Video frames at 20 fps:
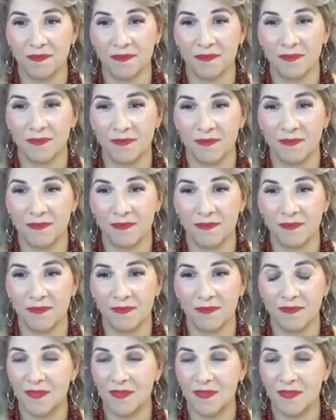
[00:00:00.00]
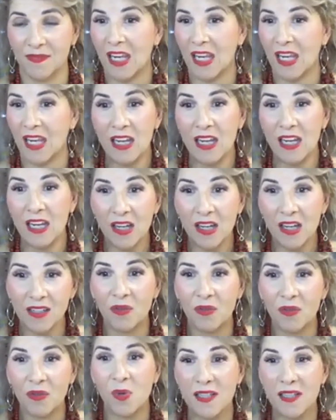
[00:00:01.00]
It was a
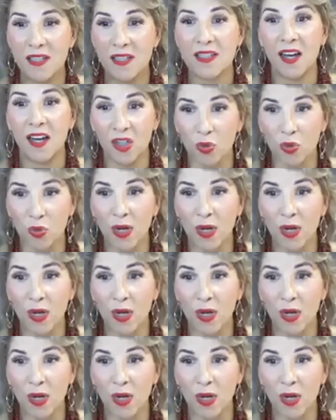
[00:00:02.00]
great plan.